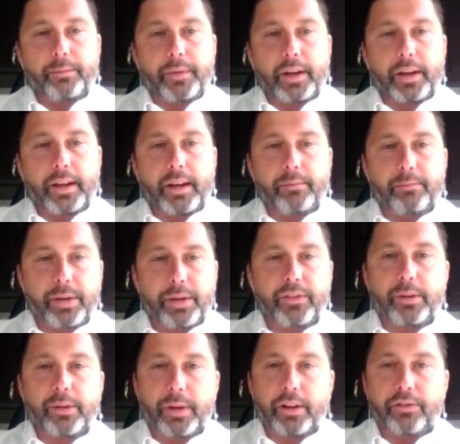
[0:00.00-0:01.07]
again, pivot
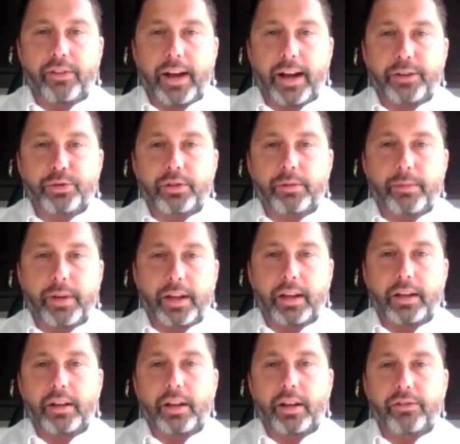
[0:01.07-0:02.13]
to manufacturing to make
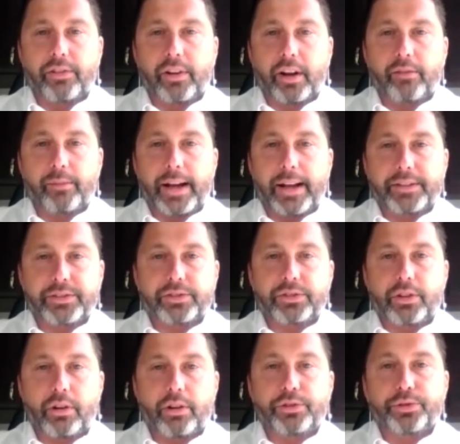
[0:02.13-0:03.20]
N95 masks
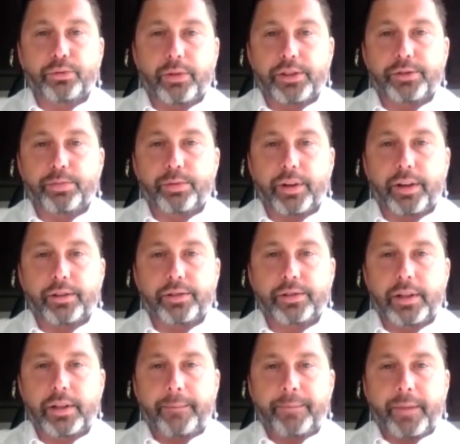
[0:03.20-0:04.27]
and also respirators.
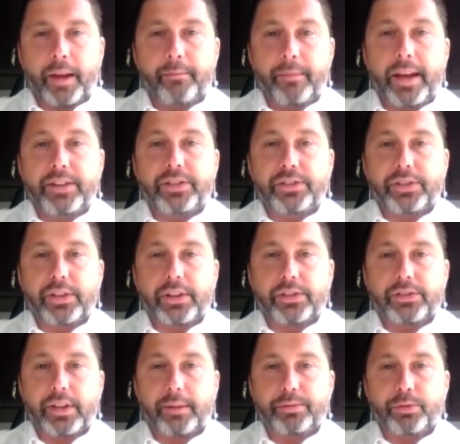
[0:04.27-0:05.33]
Amazing set of
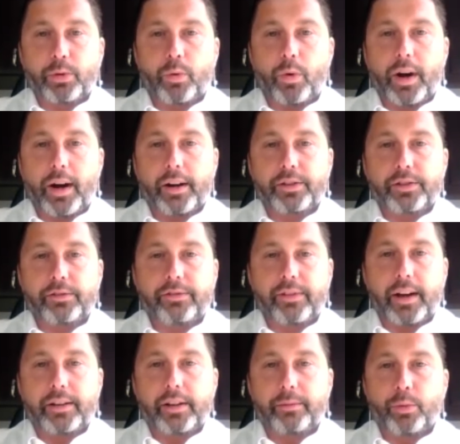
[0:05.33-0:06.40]
steps required to
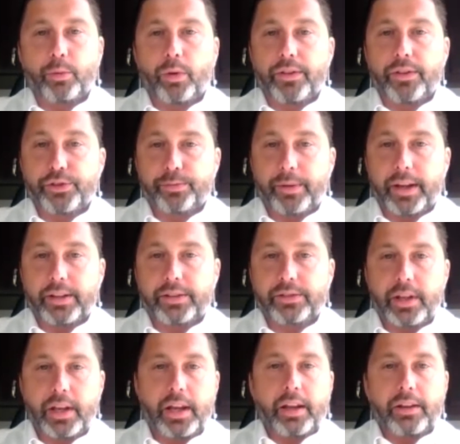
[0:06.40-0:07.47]
find, number one, the
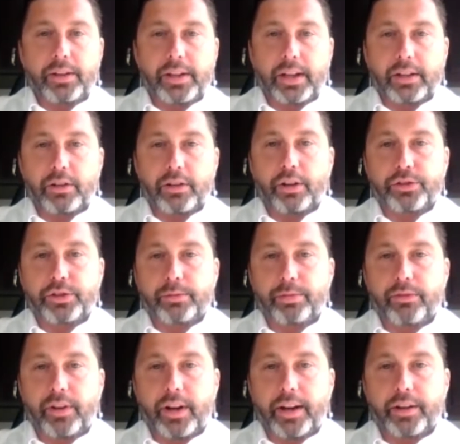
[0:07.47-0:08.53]
space, the technology
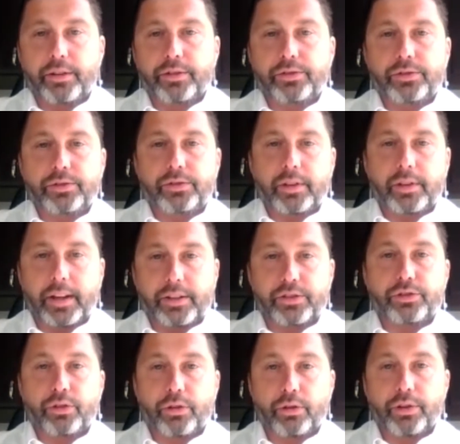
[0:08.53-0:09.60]
providers
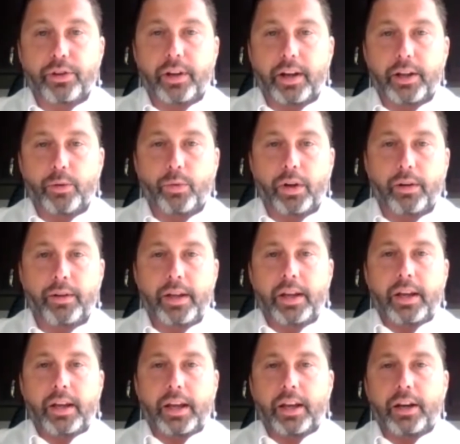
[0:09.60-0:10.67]
external to Honeywell,
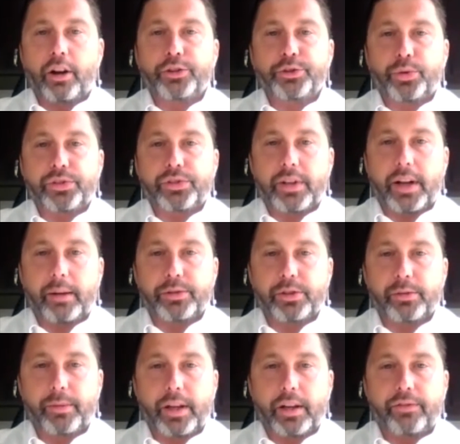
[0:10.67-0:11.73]
and also establish
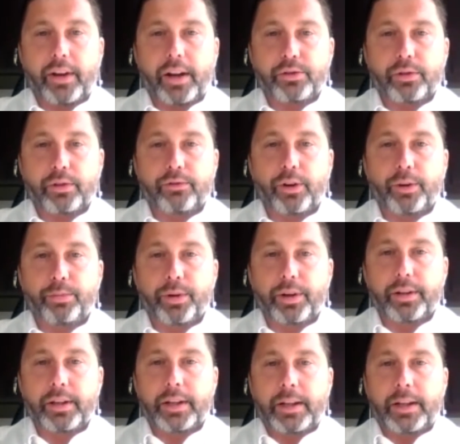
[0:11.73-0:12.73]
a manufacturing footprint.